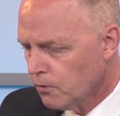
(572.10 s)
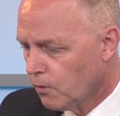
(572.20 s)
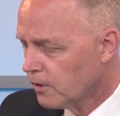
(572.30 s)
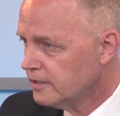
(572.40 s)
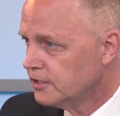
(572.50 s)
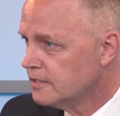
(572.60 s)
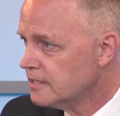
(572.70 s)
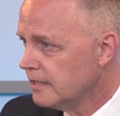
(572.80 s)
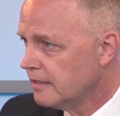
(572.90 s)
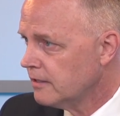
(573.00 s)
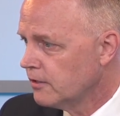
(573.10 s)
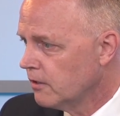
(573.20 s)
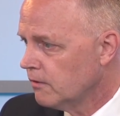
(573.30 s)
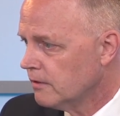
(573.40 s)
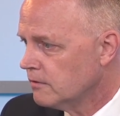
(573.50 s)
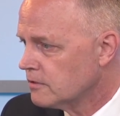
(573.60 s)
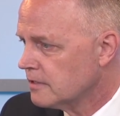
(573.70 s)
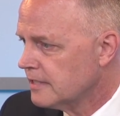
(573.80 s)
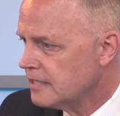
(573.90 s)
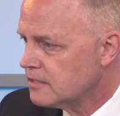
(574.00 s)
origins and, you know, those
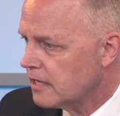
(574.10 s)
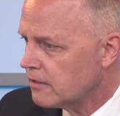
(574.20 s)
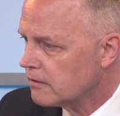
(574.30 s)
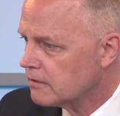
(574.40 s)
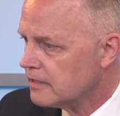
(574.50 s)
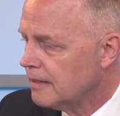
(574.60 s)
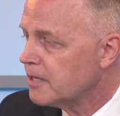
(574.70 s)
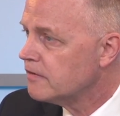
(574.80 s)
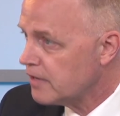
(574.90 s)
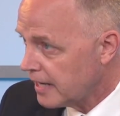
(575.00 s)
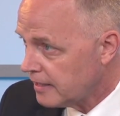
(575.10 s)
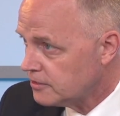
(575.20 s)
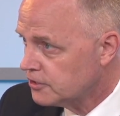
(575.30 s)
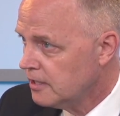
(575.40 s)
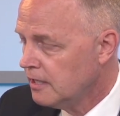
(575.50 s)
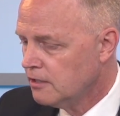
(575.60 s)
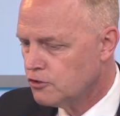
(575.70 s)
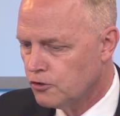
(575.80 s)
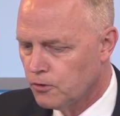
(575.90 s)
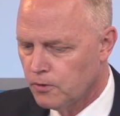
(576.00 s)
kids that are coming of age,
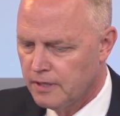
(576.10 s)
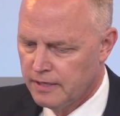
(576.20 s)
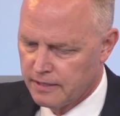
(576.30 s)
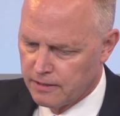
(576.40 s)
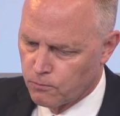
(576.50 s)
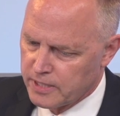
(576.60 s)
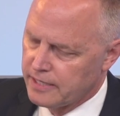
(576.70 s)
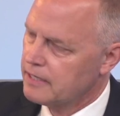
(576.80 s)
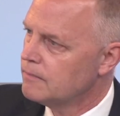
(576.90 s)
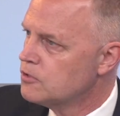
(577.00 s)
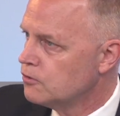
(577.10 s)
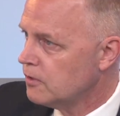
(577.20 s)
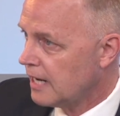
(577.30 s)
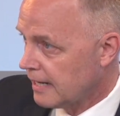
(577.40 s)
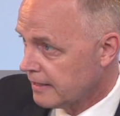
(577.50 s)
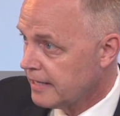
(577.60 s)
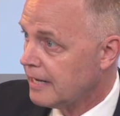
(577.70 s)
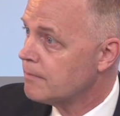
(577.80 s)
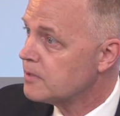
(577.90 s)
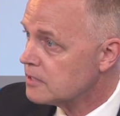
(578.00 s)
to can we get them to on
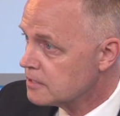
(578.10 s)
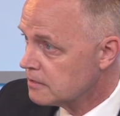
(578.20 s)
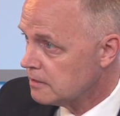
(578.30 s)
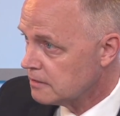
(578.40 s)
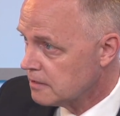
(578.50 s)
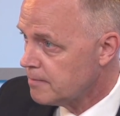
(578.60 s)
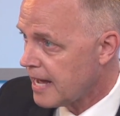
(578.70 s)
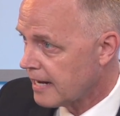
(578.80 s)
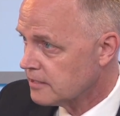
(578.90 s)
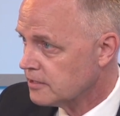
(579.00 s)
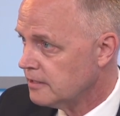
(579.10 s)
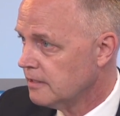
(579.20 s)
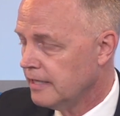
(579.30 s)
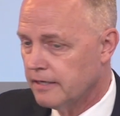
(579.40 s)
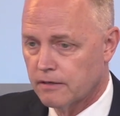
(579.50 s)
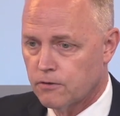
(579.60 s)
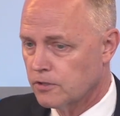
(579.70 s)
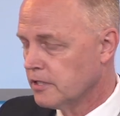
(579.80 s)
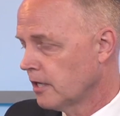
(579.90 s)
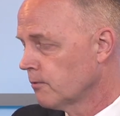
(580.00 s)
campus to Madison, and of
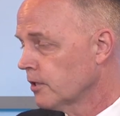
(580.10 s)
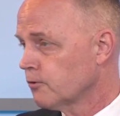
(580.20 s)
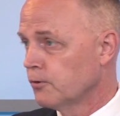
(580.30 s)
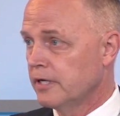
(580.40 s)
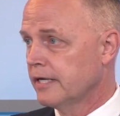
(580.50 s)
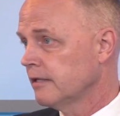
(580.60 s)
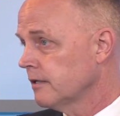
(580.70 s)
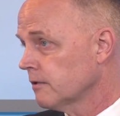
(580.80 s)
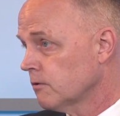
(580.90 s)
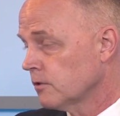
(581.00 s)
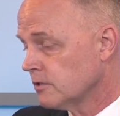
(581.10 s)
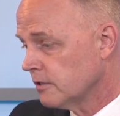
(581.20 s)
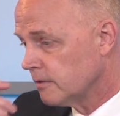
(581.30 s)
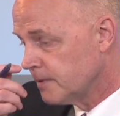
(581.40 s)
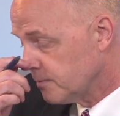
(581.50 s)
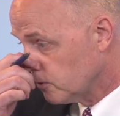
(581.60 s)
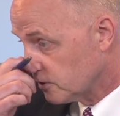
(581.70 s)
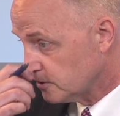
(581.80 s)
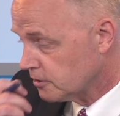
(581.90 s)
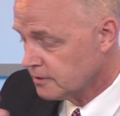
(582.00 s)
course they are recruiting, and of course there are people who
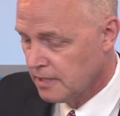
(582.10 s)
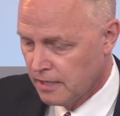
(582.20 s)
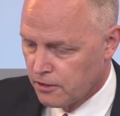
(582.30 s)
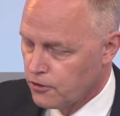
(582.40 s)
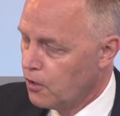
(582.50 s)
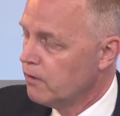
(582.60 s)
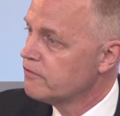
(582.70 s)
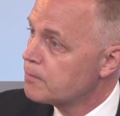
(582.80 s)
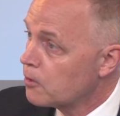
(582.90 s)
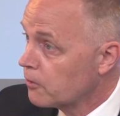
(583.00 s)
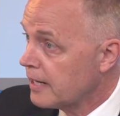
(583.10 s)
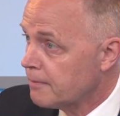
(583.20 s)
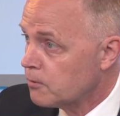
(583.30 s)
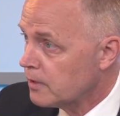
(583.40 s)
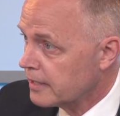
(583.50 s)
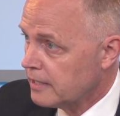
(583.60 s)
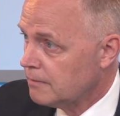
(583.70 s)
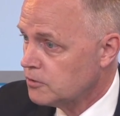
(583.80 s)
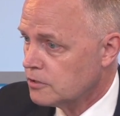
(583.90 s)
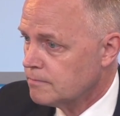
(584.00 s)
are just know of the program and want to
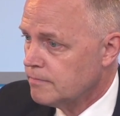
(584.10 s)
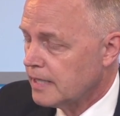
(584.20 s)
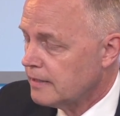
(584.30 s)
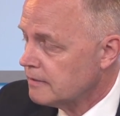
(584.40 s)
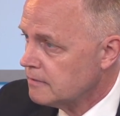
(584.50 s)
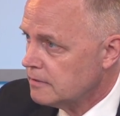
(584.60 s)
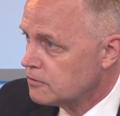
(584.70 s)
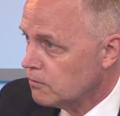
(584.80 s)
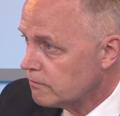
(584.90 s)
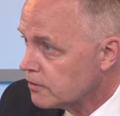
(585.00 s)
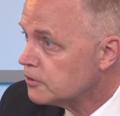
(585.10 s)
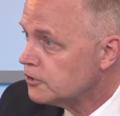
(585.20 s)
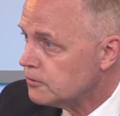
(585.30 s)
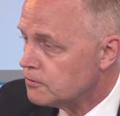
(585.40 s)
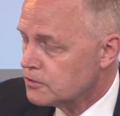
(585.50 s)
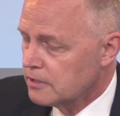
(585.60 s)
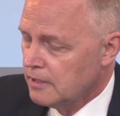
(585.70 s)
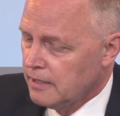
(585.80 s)
come just by its own virtues.